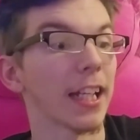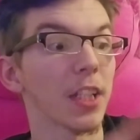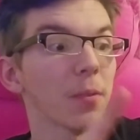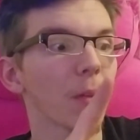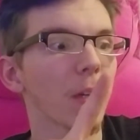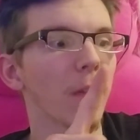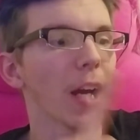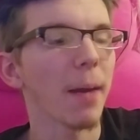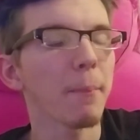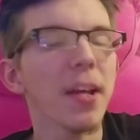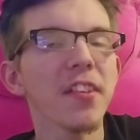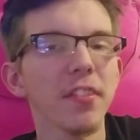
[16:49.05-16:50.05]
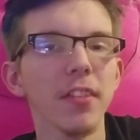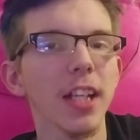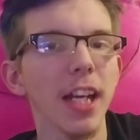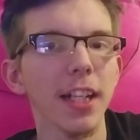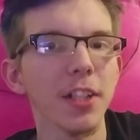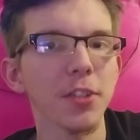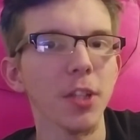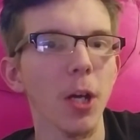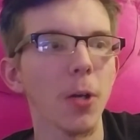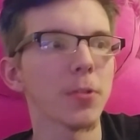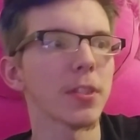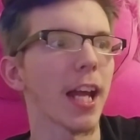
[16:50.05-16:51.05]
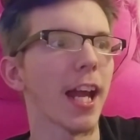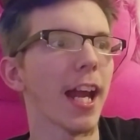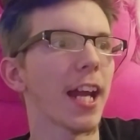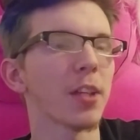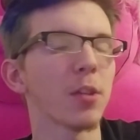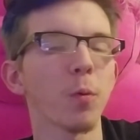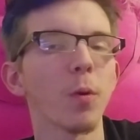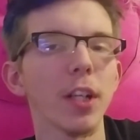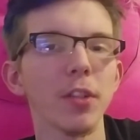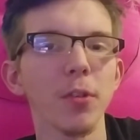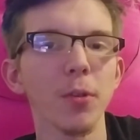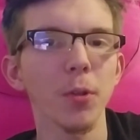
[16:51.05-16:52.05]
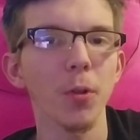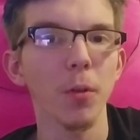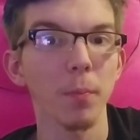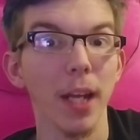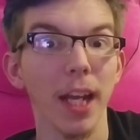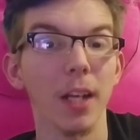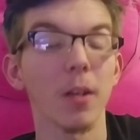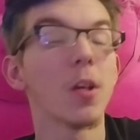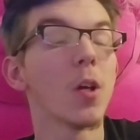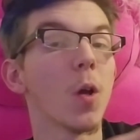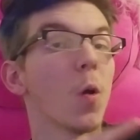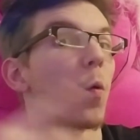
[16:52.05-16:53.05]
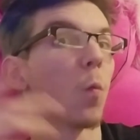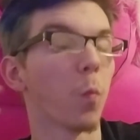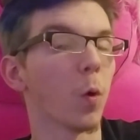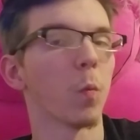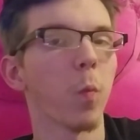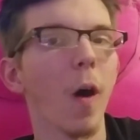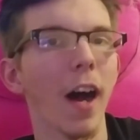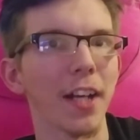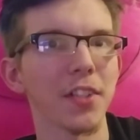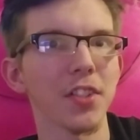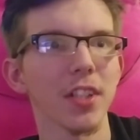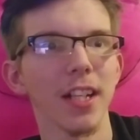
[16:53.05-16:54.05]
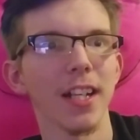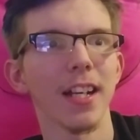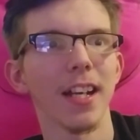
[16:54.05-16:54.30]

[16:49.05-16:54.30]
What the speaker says: gets rid of basically any shows a 22-year-old man would watch.